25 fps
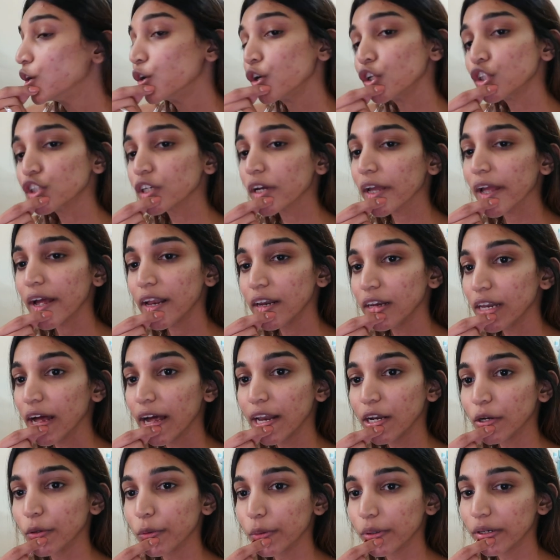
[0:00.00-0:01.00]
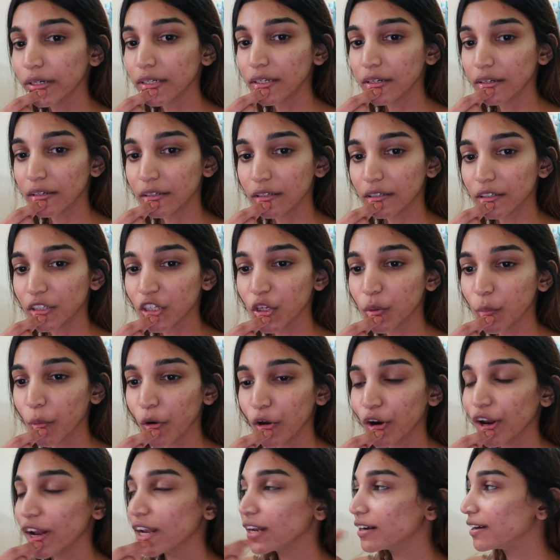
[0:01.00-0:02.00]
No, it's okay, I'll do it
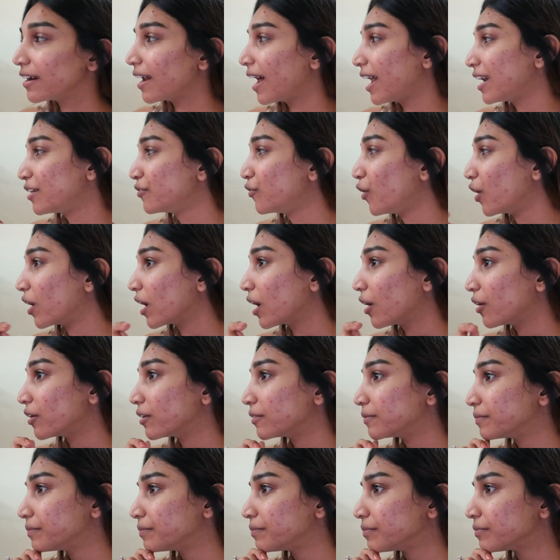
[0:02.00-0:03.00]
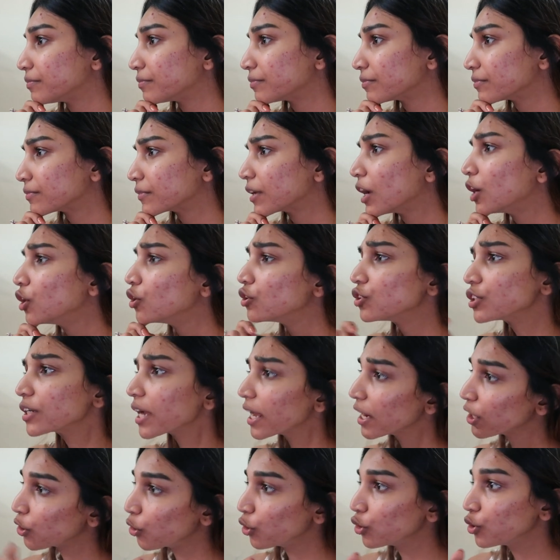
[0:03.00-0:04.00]
tomorrow. I'll work out. No, it's
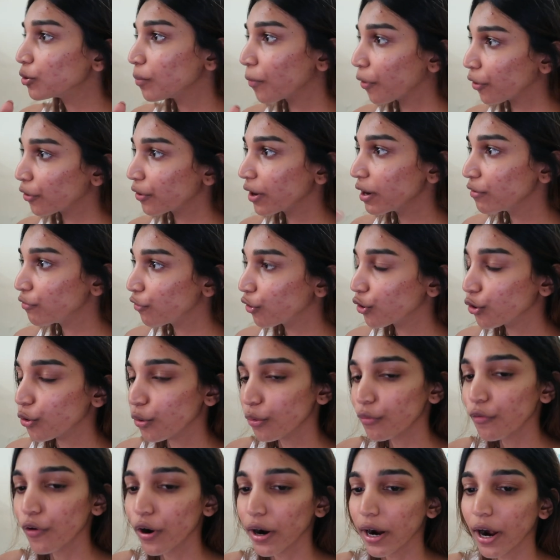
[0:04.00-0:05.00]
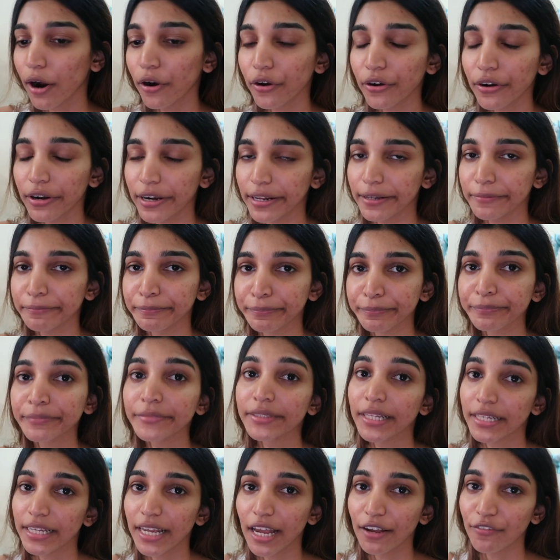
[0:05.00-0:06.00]
okay, I'll go tomorrow. I'll go work out today.
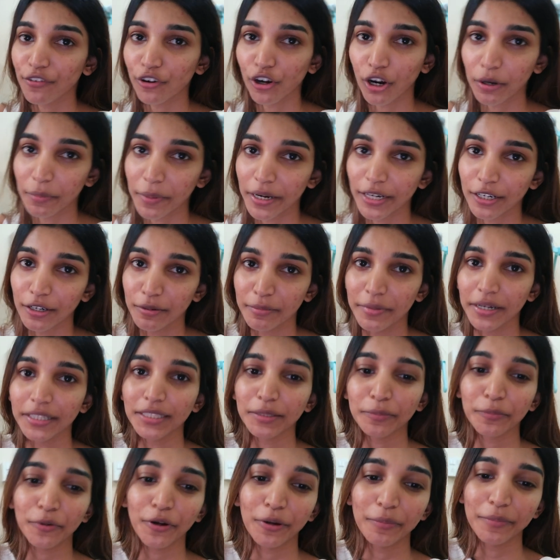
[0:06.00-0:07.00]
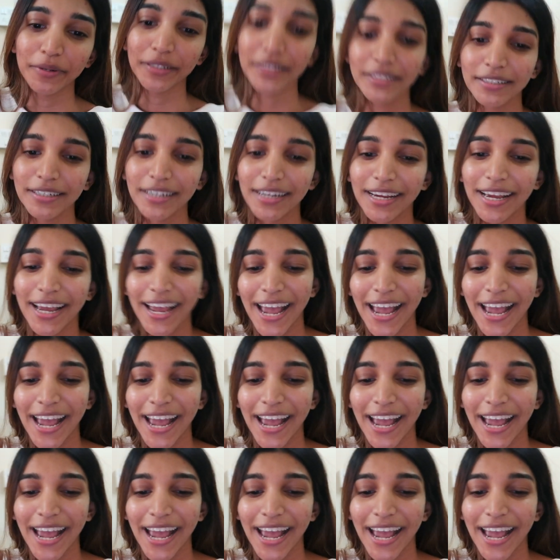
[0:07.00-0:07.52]
Yeah, I forgot my dermat appointment.